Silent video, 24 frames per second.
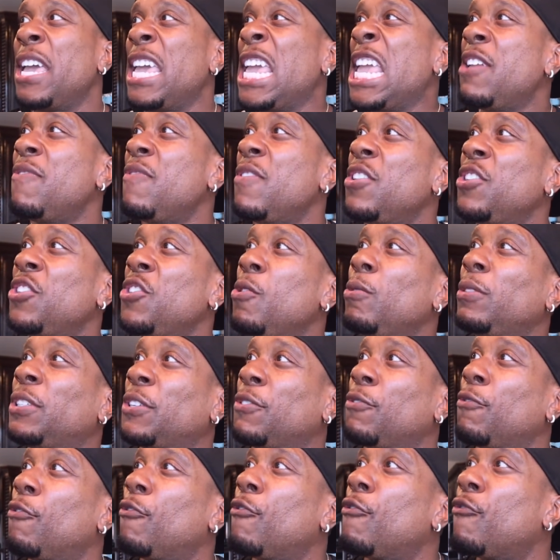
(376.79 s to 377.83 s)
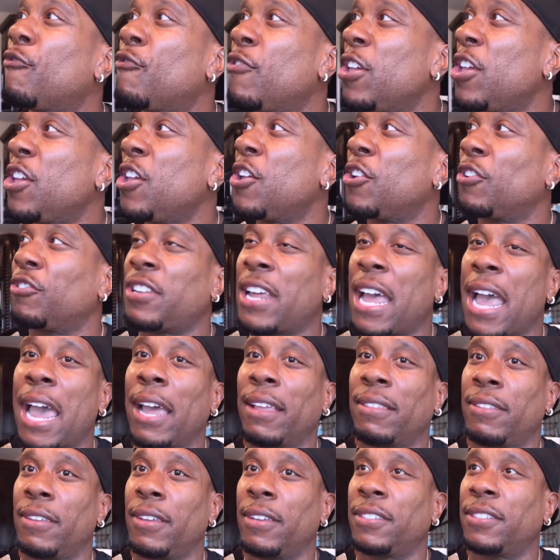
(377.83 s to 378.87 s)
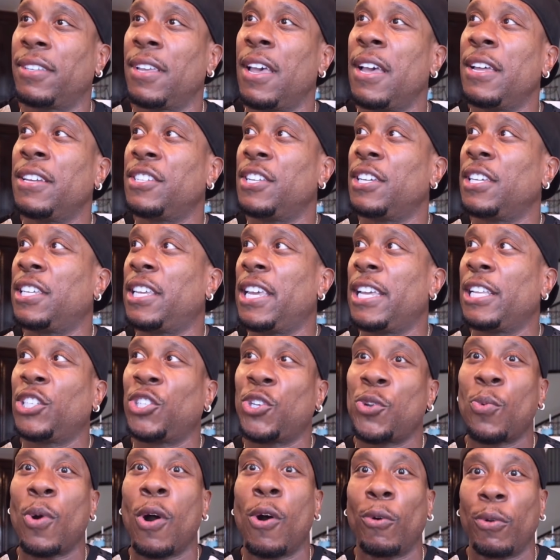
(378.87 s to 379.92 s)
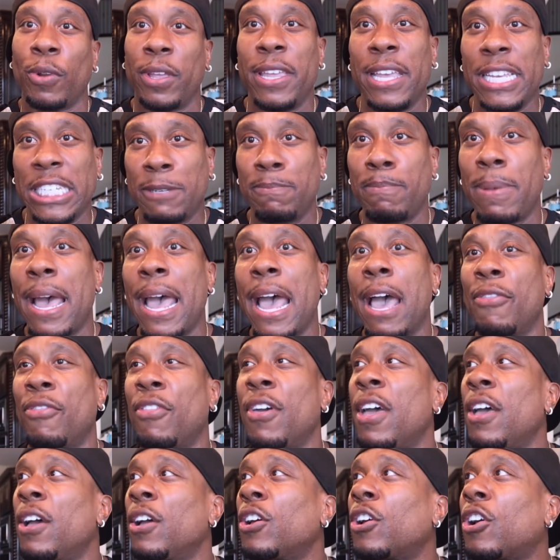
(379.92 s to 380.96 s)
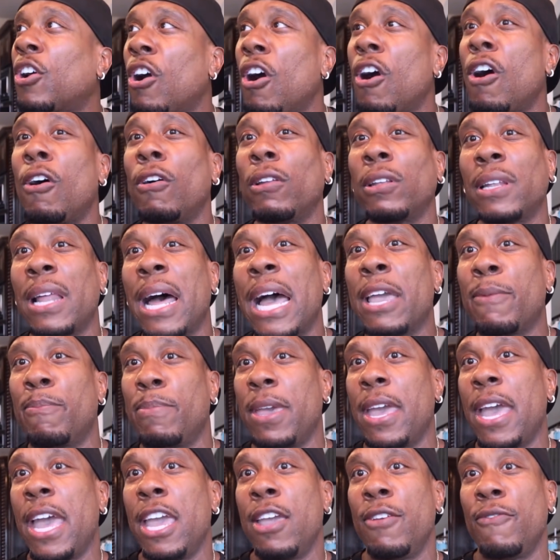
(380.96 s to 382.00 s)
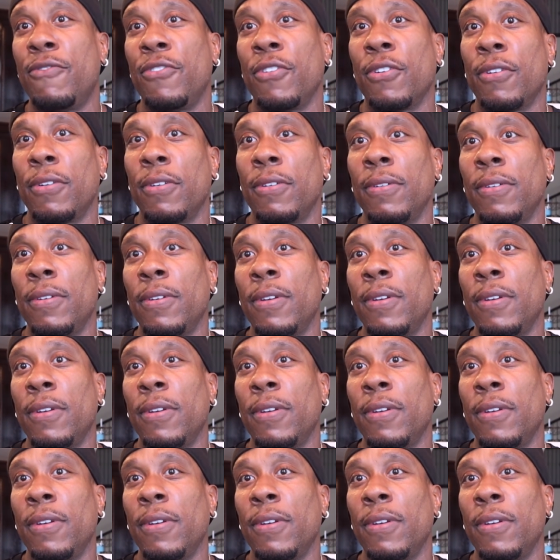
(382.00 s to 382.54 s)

Even using fear tactics to get you on his path. Cult like behavior.